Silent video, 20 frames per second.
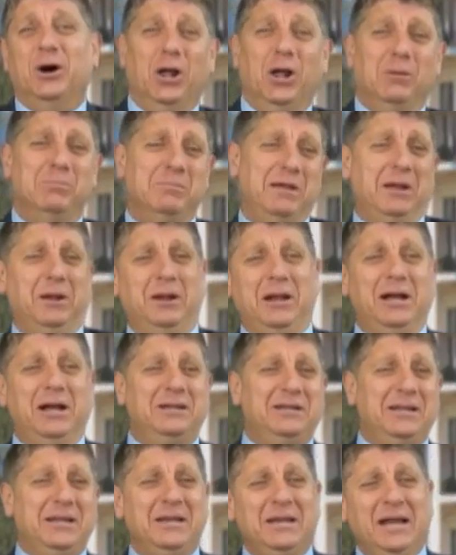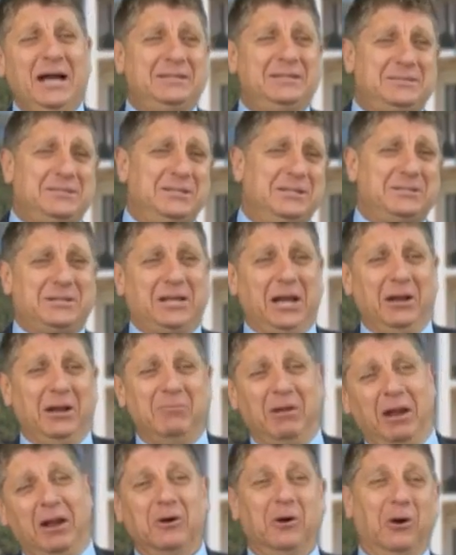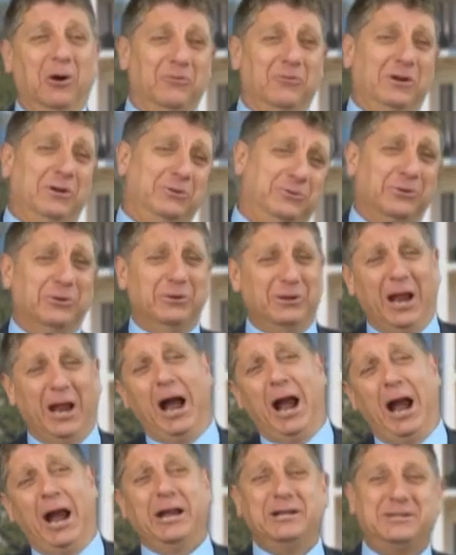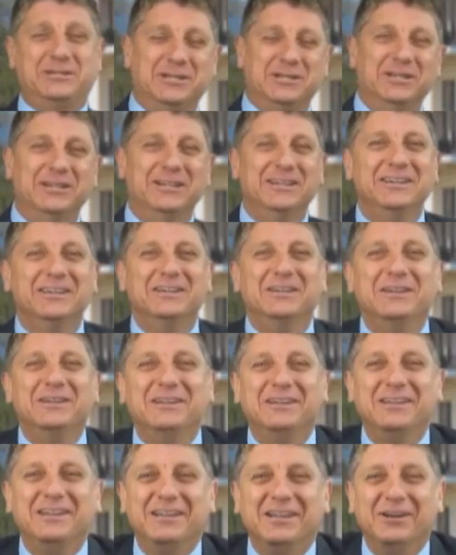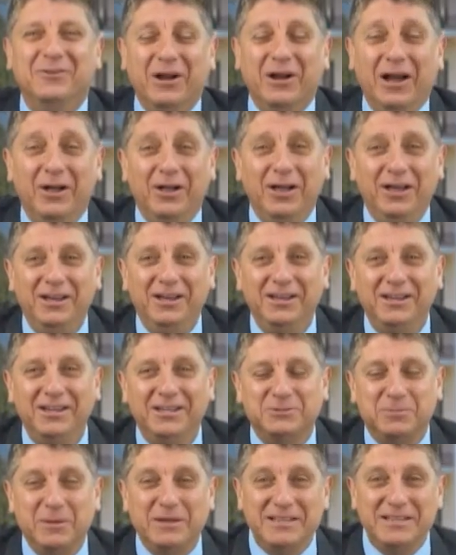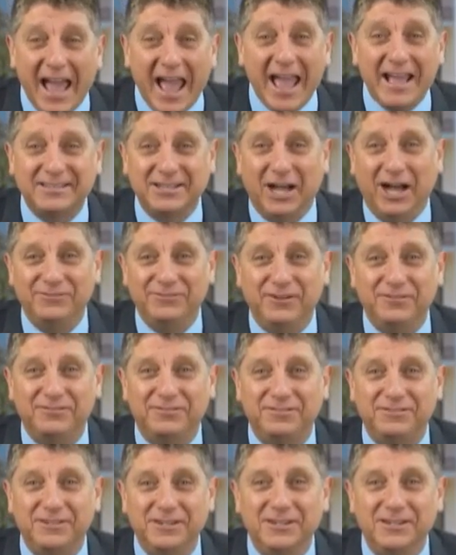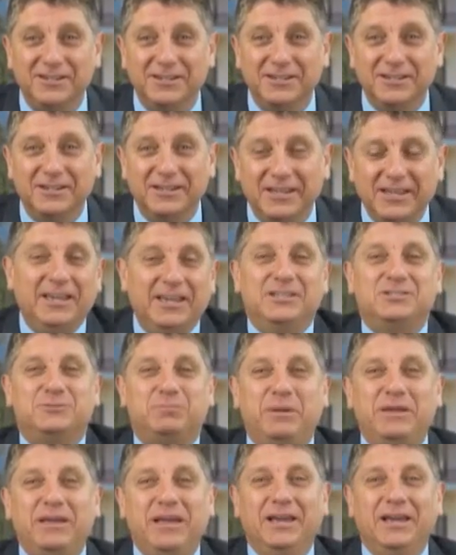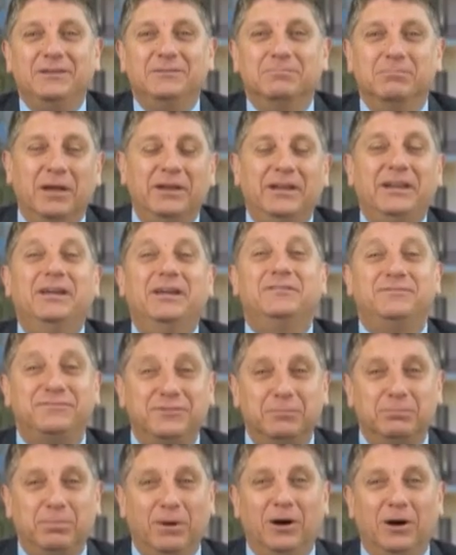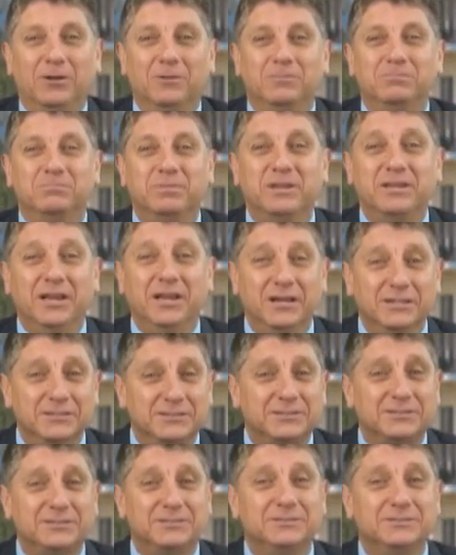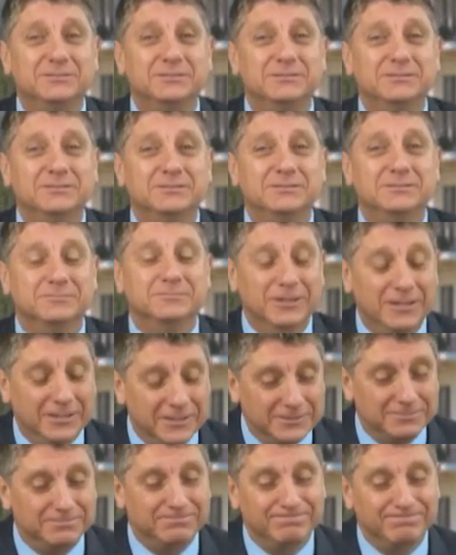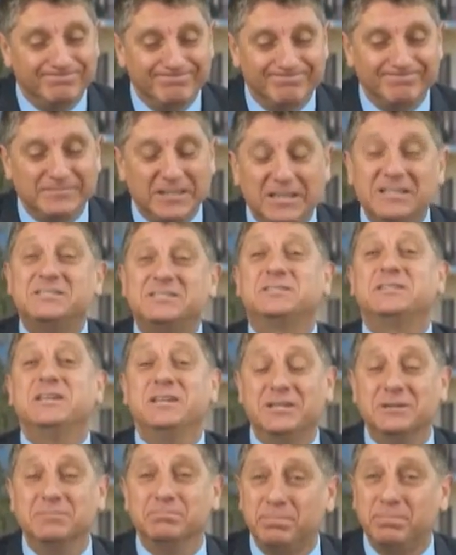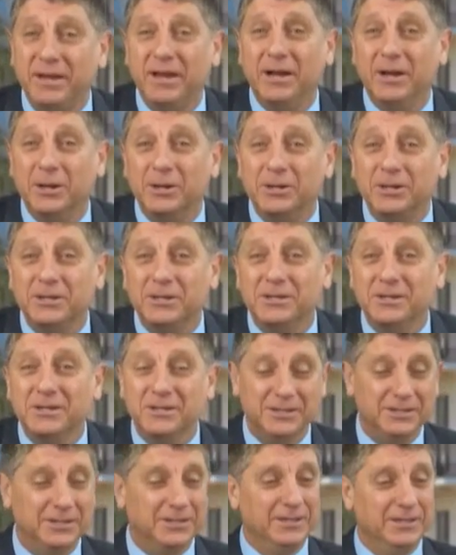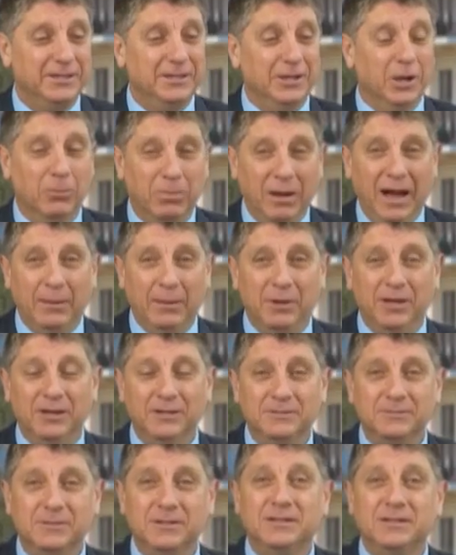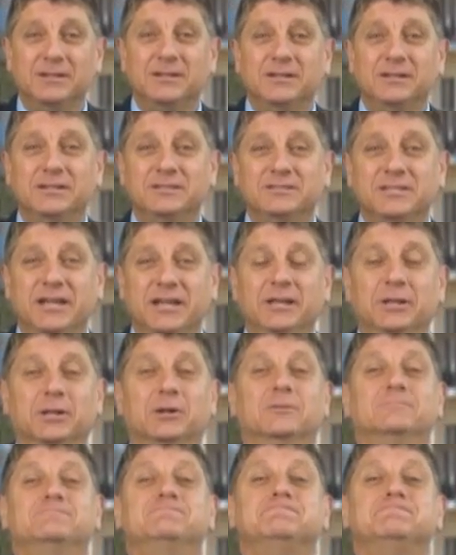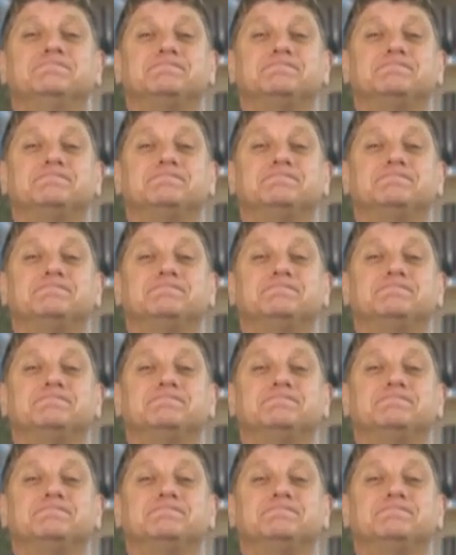All my rowdy Nazis coming over tonight. Well, it's been yanked off of ESPN Monday Night Football because, well, he compared Obama to Hitler.